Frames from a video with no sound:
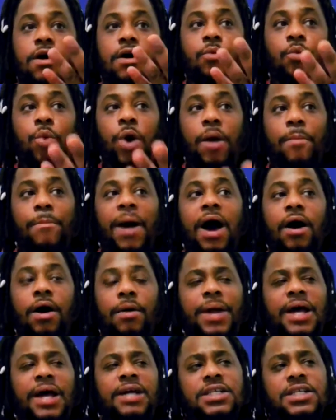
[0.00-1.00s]
what my
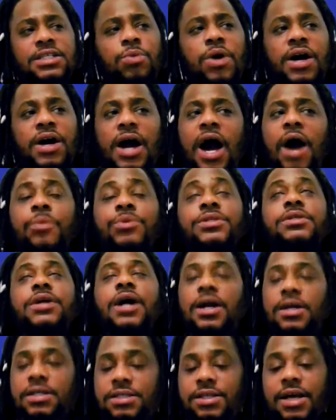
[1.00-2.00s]
like this one guy, I was
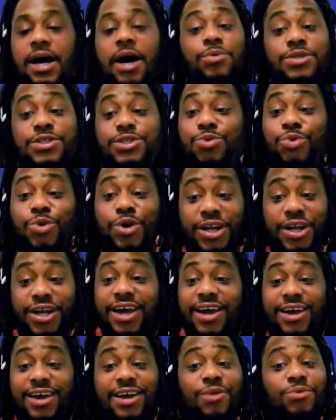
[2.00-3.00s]
20
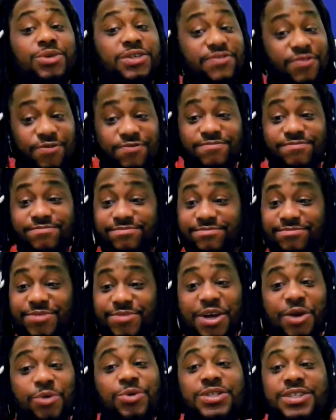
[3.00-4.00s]
and he
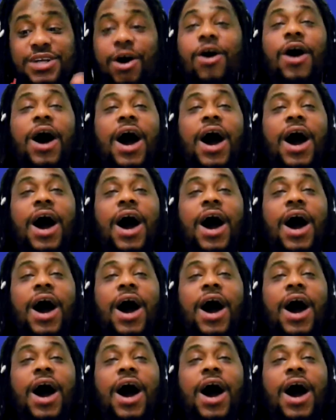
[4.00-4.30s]
was oh,